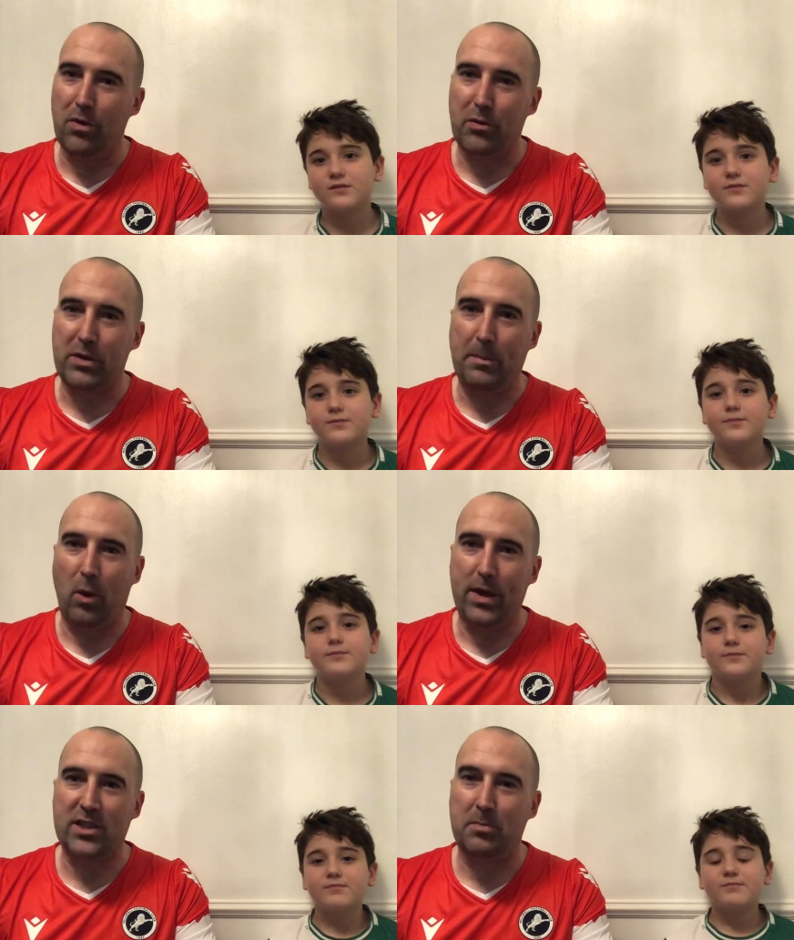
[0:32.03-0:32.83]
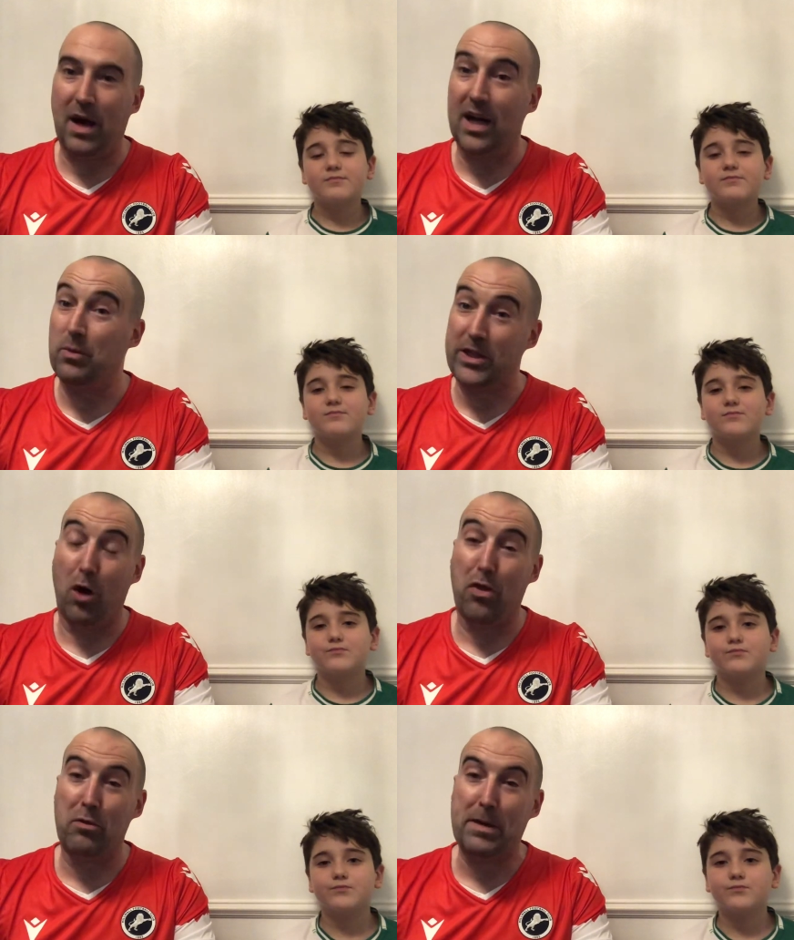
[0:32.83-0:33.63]
Speaker 1: three points, but we
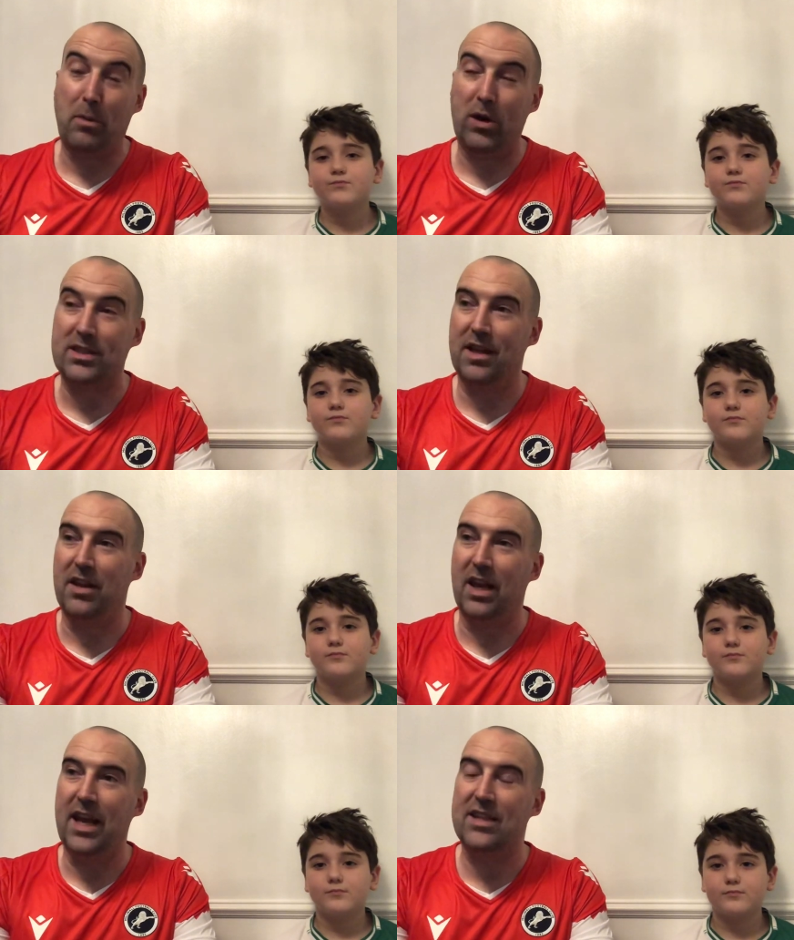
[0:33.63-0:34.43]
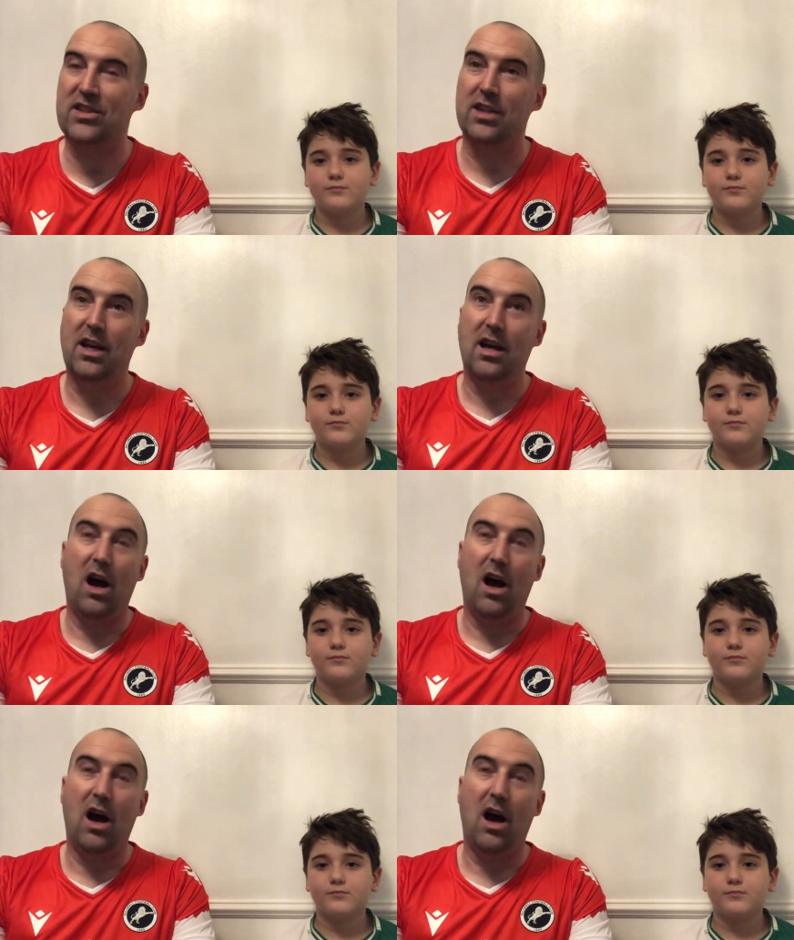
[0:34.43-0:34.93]
got three points nonetheless.